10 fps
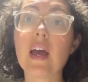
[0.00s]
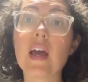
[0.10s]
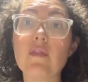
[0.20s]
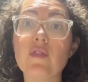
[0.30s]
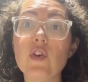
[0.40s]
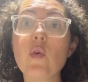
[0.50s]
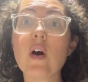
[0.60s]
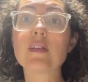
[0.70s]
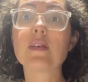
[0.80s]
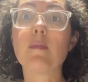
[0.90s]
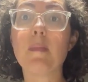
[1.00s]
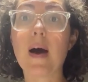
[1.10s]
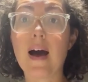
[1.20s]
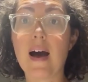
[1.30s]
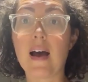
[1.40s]
If you are to
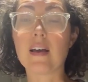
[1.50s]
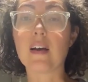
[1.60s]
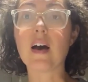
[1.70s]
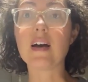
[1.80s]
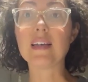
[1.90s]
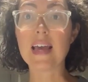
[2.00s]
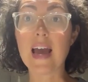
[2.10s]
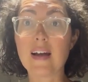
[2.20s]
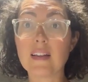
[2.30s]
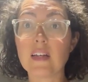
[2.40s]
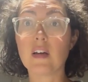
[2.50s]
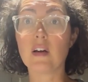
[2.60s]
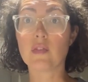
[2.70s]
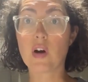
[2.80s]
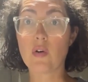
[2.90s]
buy a gallon
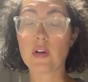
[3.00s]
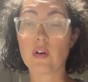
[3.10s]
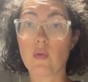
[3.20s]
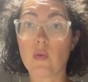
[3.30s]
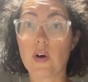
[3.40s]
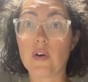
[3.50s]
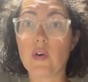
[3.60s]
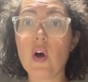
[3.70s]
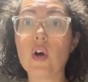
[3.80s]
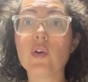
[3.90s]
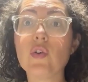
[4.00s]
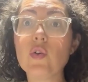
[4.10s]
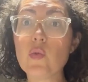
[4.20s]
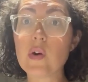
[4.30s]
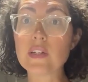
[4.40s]
of coconut oil,
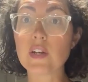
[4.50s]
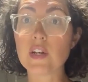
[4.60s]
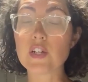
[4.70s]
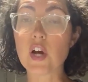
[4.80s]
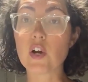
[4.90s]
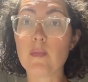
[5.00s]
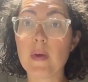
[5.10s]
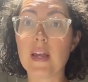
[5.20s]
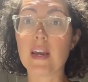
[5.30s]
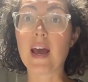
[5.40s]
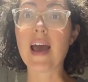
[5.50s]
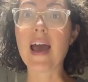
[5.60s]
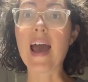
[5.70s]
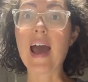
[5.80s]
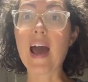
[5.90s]
you want to determine
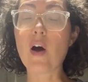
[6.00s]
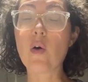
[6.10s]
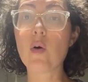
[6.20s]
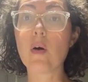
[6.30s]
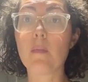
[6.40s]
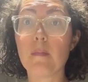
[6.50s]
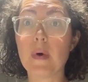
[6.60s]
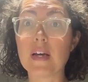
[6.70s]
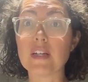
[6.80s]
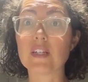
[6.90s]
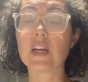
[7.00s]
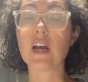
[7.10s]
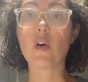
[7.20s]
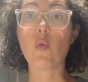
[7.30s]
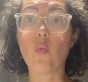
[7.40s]
how much
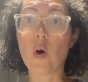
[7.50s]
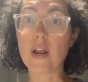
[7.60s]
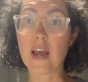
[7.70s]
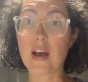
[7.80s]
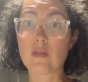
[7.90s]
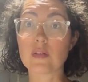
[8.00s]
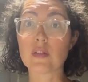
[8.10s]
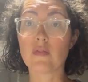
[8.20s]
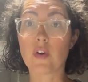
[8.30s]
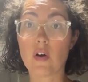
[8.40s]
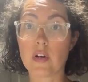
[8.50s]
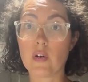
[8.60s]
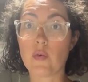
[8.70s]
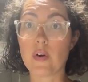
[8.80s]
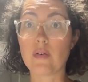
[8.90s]
1 ounce of
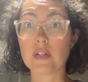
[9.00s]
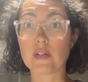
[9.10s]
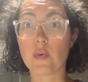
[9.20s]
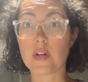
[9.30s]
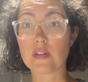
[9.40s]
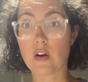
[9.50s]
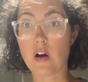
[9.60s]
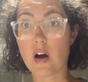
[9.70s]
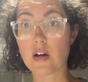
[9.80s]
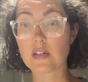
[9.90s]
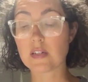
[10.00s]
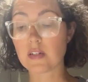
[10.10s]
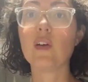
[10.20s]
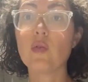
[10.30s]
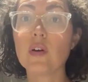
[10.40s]
coconut oil is going to cost.
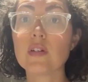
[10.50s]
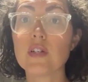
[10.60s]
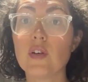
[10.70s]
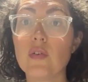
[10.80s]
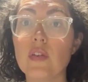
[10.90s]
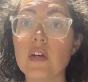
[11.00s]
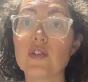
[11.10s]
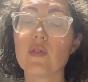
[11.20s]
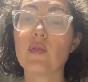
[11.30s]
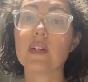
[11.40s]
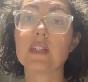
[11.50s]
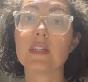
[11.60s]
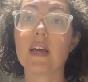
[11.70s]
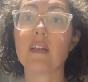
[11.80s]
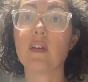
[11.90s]
In order to do this, you're going to
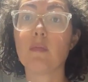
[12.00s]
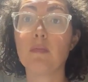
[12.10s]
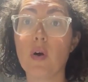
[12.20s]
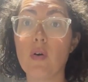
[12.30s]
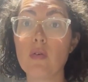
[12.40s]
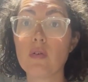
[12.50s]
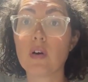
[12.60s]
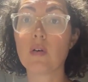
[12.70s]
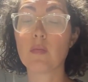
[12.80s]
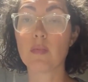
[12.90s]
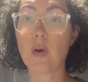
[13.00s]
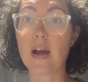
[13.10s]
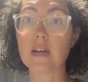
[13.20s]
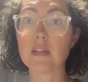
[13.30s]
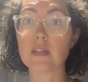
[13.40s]
take the bulk
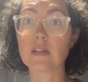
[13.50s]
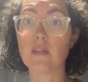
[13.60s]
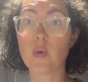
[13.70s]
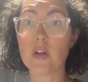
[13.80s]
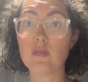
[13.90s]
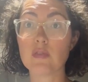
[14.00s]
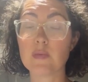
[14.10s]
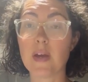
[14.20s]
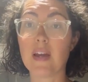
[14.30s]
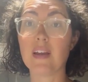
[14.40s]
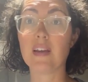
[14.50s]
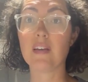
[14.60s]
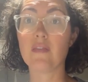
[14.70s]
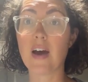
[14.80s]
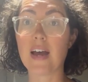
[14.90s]
price of what you spent and
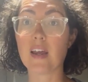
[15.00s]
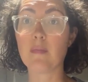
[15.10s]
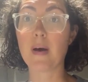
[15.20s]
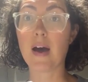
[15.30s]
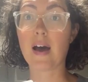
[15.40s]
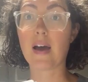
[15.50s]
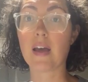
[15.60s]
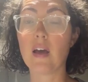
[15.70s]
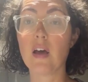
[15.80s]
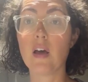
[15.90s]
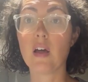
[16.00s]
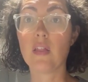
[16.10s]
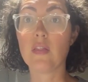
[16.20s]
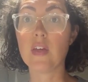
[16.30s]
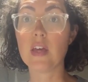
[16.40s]
divide it by
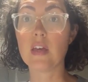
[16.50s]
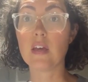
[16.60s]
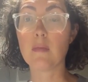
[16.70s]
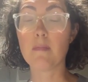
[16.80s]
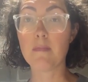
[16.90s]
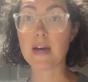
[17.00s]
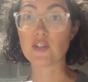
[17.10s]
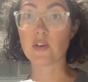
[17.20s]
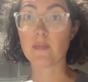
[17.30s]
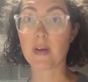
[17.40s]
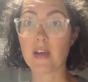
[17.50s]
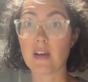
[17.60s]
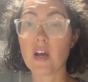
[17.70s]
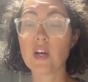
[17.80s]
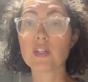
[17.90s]
the measurement.
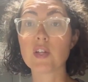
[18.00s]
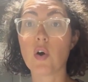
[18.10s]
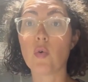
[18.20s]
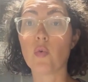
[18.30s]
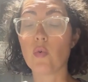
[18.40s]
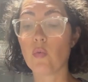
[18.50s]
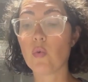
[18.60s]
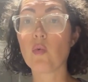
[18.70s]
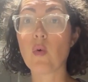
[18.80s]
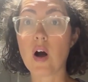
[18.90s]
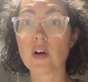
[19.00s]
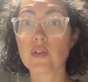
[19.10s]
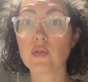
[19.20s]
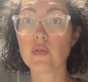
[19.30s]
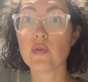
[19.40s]
So we'll walk
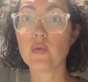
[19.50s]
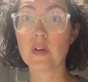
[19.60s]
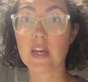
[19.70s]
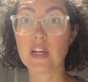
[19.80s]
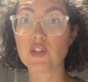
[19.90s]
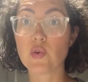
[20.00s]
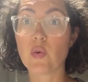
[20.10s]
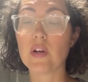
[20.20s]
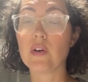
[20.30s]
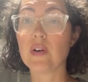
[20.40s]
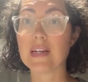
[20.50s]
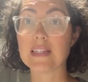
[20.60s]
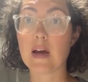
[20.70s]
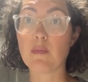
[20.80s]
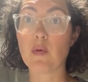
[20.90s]
through each oil
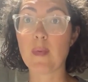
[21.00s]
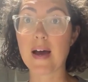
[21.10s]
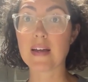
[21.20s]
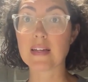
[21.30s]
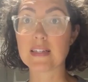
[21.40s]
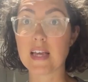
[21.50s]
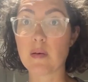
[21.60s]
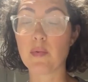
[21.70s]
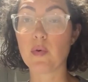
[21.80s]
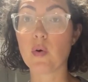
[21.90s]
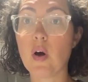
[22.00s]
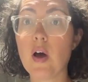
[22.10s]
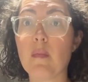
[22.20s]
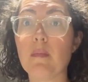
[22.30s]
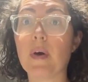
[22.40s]
example by example,
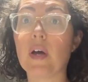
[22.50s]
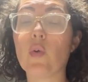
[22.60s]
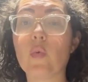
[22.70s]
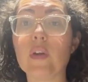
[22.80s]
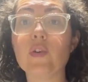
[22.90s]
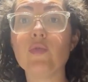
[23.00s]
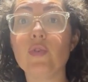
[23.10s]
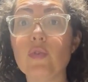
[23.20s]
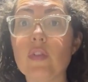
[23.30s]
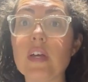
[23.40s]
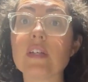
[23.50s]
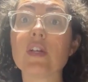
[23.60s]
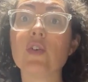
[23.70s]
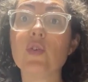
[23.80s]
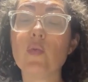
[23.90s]
but when you do this,
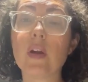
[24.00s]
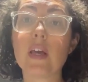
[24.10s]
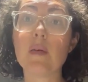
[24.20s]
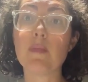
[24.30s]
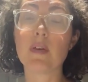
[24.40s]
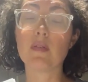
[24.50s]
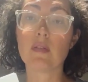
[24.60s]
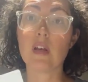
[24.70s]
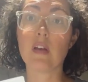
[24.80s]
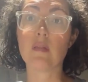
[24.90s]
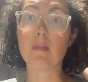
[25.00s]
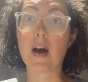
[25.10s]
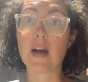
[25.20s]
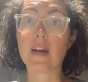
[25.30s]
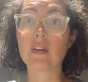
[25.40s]
you want to keep in
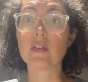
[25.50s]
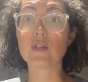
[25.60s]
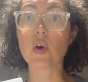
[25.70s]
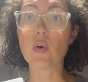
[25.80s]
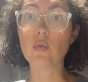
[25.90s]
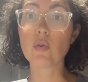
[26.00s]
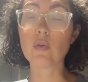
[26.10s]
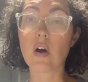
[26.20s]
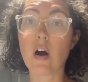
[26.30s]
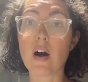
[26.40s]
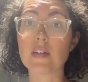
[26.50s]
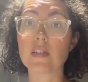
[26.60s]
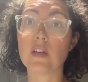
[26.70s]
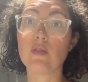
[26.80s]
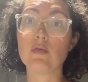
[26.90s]
mind the total cost
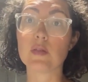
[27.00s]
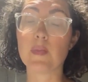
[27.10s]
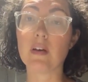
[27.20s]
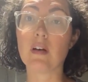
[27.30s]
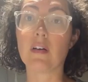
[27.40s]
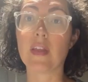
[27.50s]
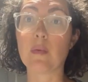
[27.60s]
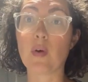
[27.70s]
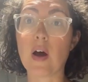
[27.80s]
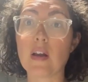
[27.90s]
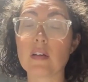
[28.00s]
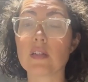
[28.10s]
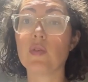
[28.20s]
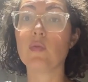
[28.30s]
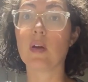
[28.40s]
that you spent on that product.
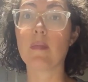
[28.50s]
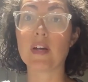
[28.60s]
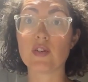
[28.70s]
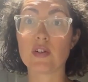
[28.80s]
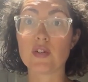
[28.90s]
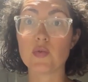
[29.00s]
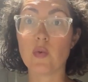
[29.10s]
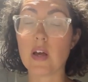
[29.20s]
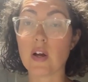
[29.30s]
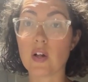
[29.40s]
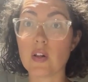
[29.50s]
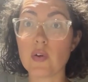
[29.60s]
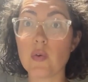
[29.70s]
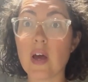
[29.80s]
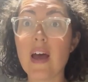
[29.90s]
So you want to make sure to
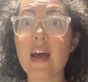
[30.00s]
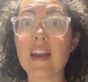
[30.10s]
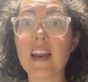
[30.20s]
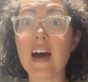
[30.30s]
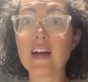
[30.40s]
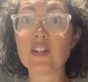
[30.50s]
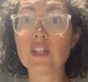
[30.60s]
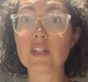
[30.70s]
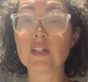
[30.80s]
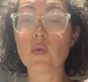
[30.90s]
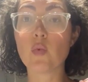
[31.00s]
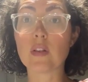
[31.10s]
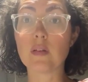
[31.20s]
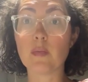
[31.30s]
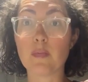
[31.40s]
include not just
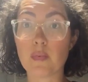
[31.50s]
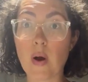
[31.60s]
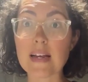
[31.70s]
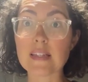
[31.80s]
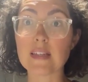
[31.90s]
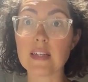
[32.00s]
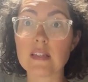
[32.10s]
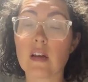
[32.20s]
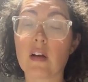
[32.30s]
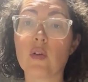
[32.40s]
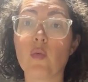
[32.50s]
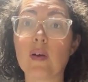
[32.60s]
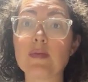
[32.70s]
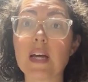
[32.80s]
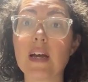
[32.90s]
what the price listed on the
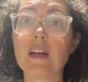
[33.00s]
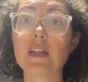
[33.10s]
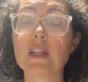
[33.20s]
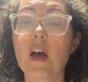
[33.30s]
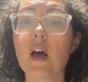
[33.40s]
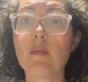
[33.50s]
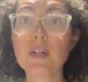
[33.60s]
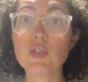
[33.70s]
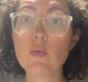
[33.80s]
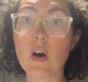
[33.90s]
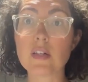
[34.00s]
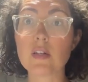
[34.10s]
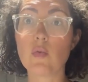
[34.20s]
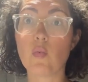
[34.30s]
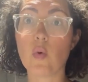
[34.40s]
website is, but you
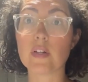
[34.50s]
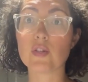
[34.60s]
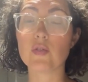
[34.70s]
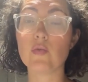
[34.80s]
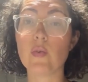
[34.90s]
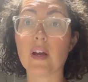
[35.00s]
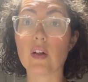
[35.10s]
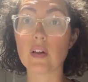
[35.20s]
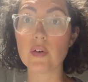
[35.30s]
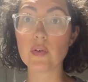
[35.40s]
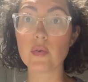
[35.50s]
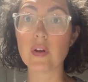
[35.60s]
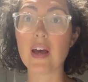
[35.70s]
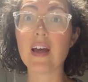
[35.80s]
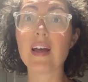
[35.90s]
also want to include
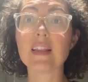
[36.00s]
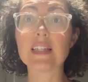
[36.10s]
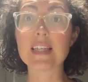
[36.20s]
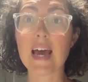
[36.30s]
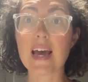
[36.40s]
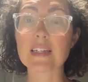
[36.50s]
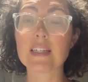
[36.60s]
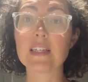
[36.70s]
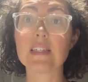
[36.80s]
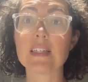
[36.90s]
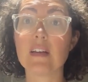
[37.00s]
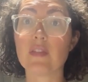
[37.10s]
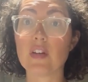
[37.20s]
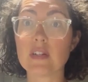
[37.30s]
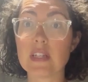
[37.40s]
the taxes and if
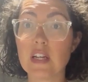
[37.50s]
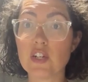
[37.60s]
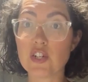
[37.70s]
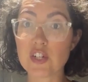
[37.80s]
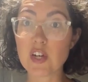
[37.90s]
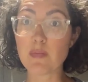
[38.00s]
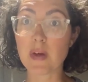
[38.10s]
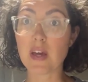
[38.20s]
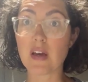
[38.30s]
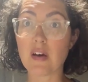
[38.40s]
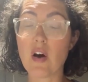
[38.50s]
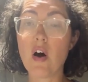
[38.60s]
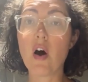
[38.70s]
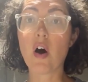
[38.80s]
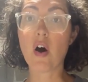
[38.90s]
there's any shipping
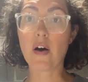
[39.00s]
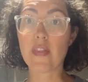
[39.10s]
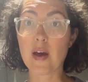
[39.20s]
on